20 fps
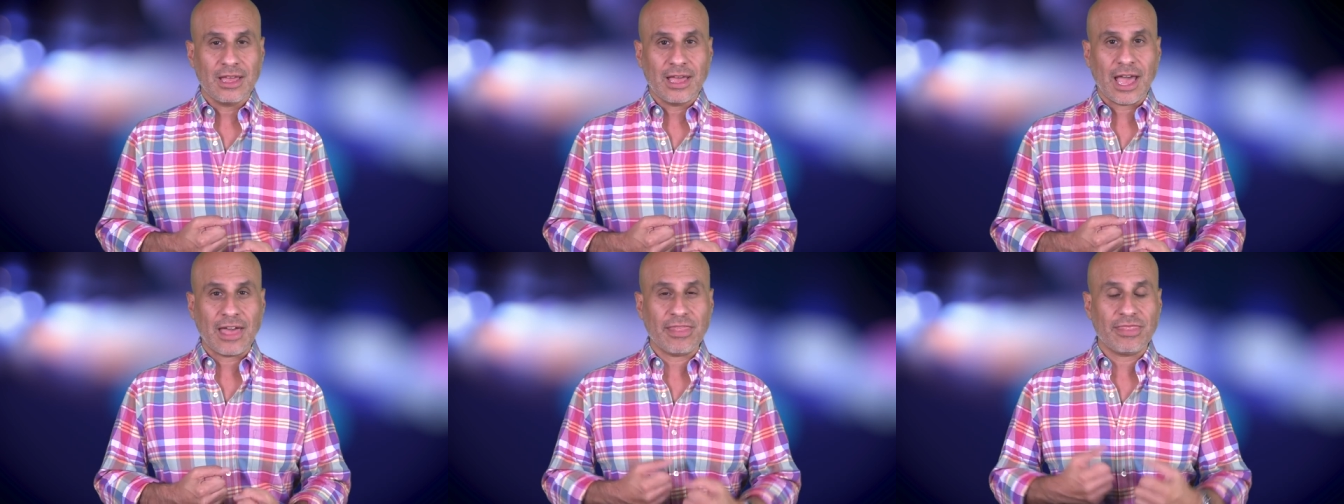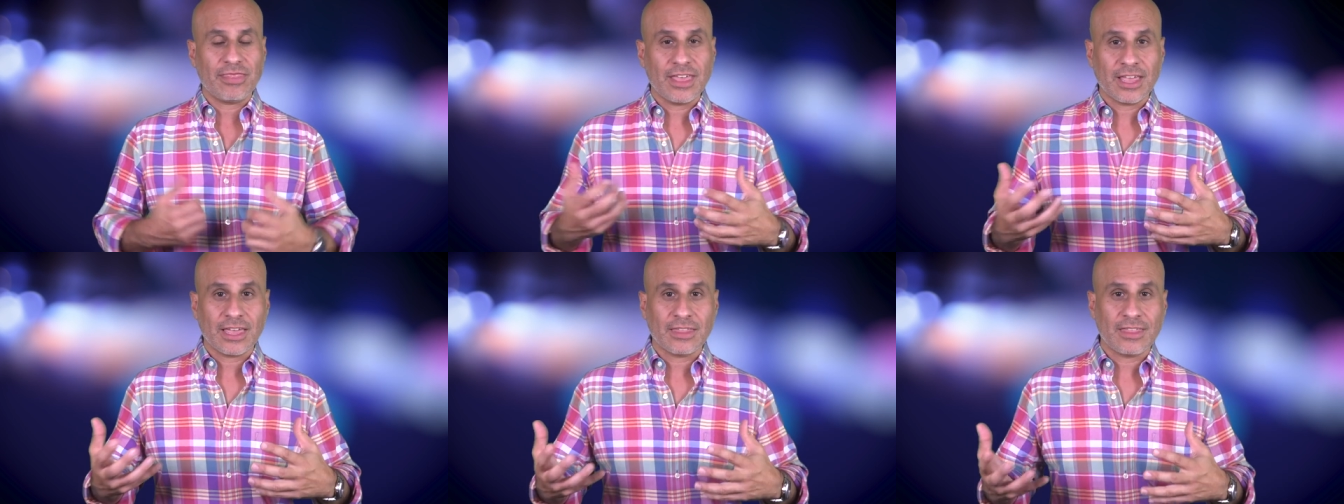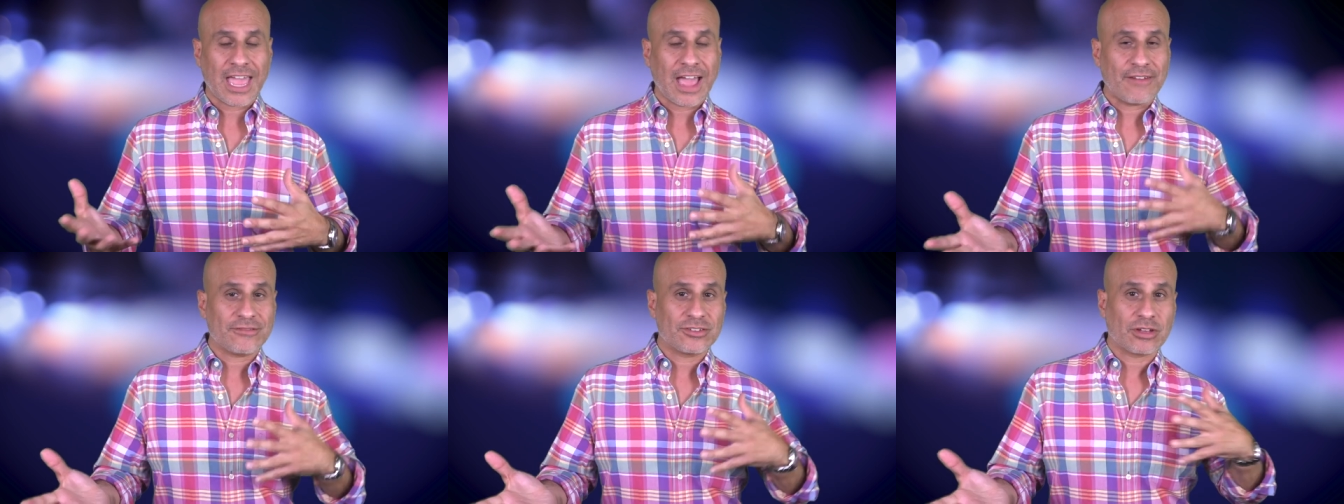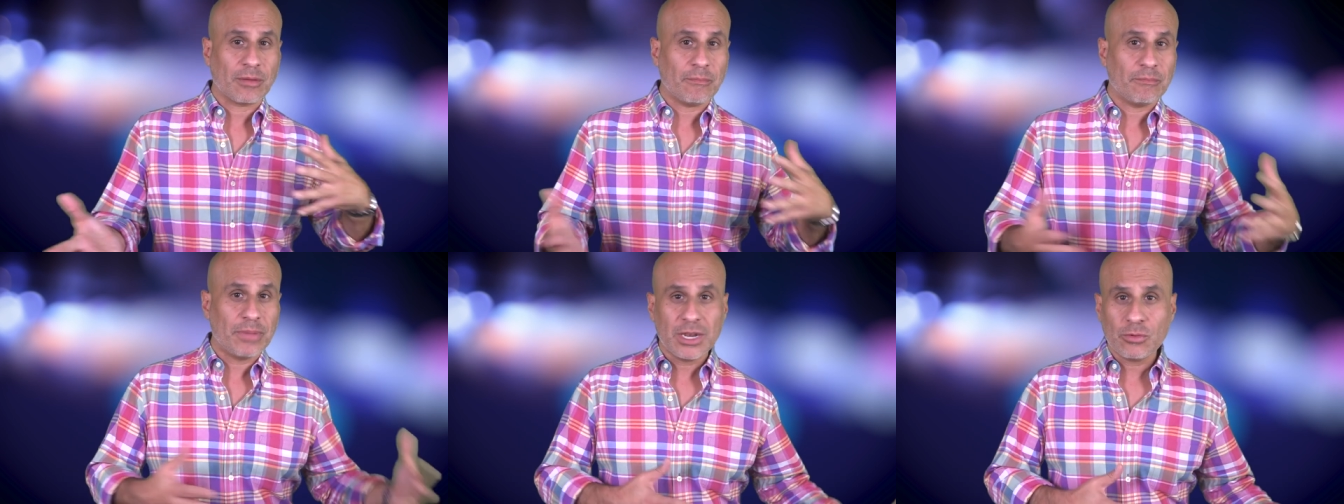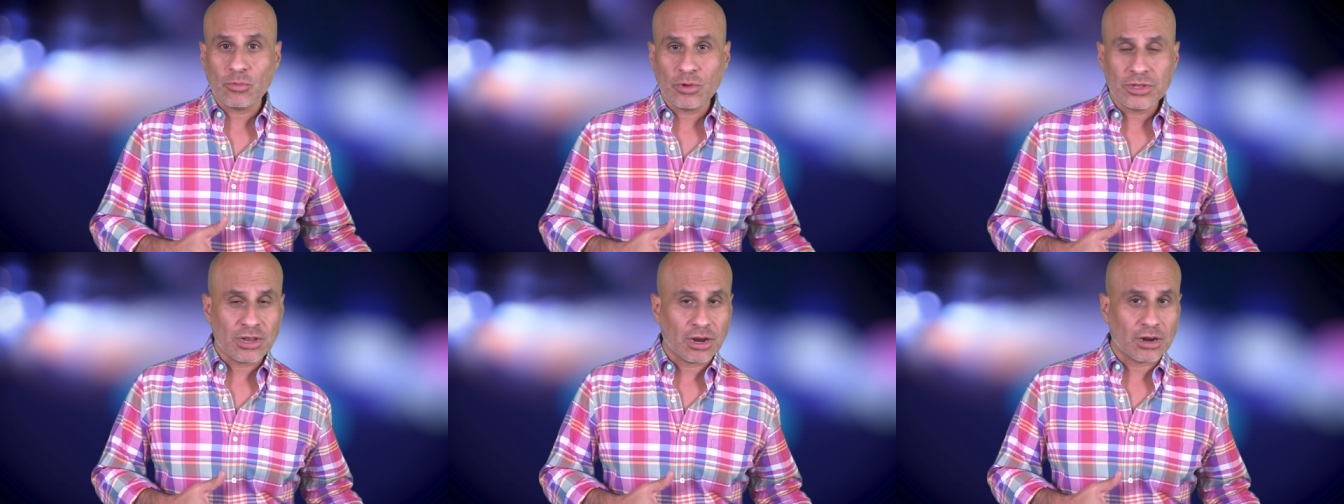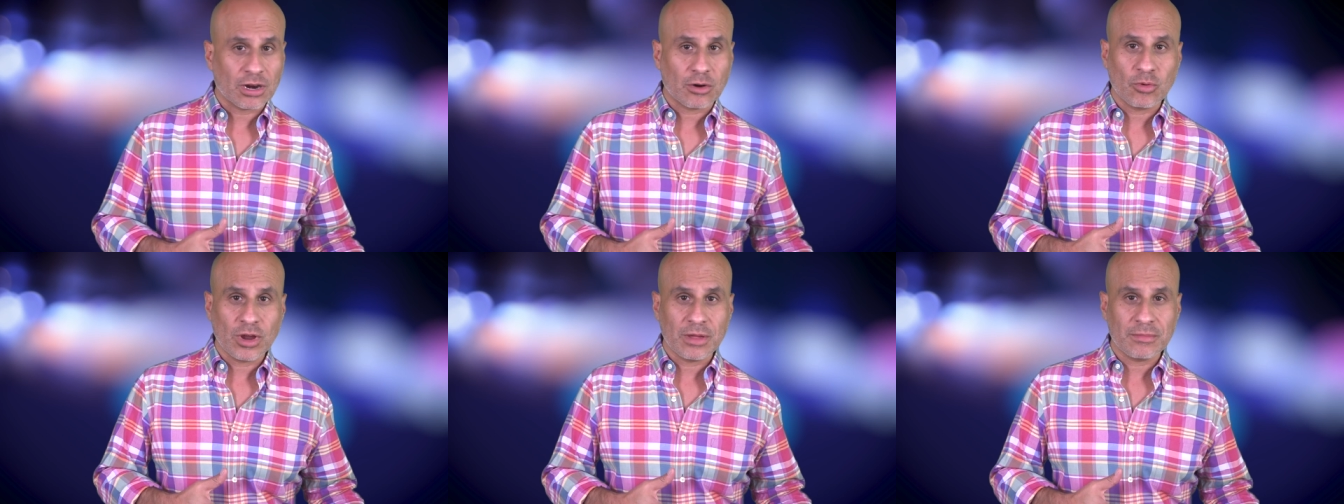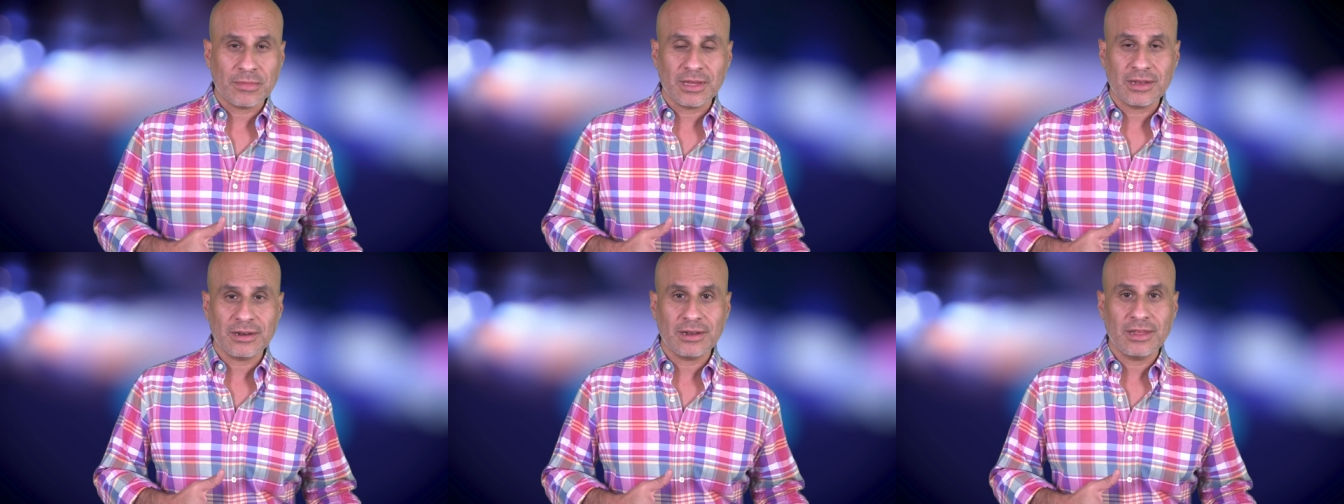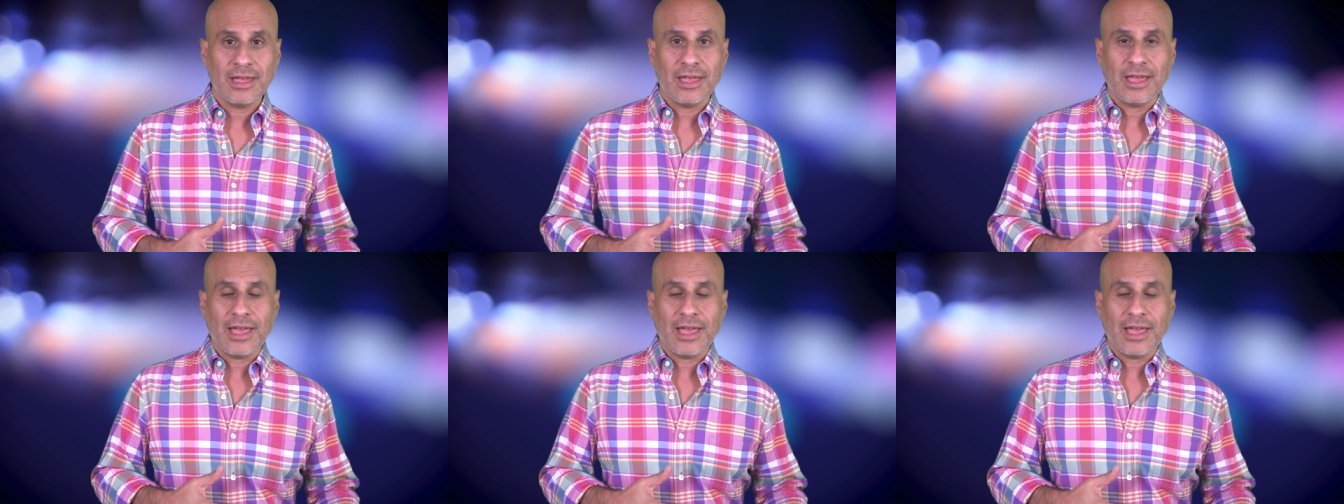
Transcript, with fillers: and thinking they have to compete with younger women